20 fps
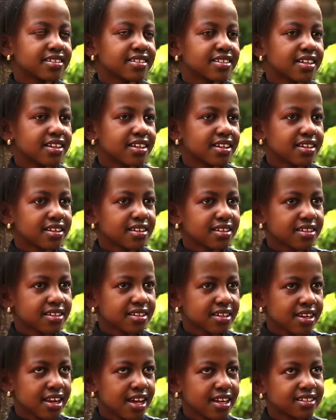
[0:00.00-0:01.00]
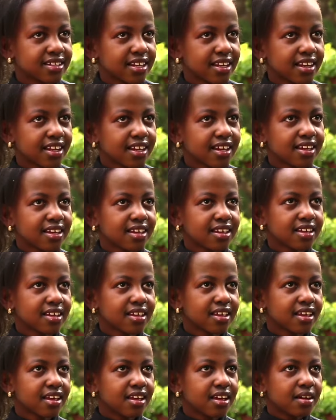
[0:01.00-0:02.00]
see Natalie
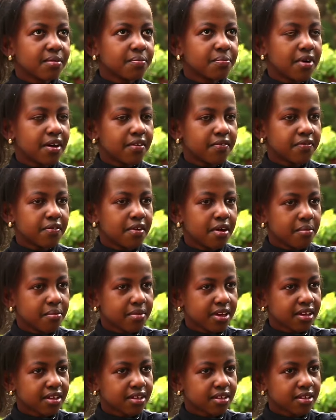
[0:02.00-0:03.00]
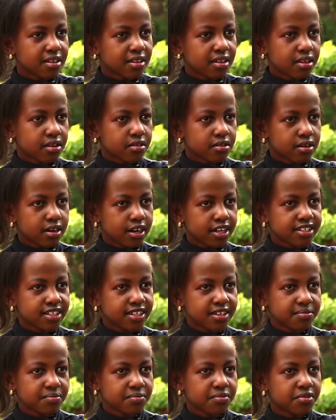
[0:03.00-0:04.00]
performing,
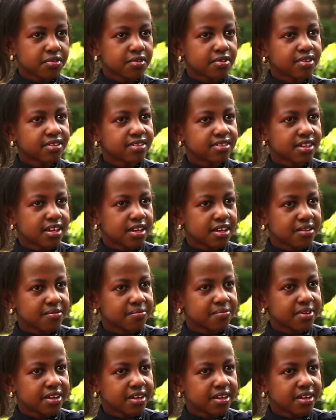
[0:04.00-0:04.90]
writing books, and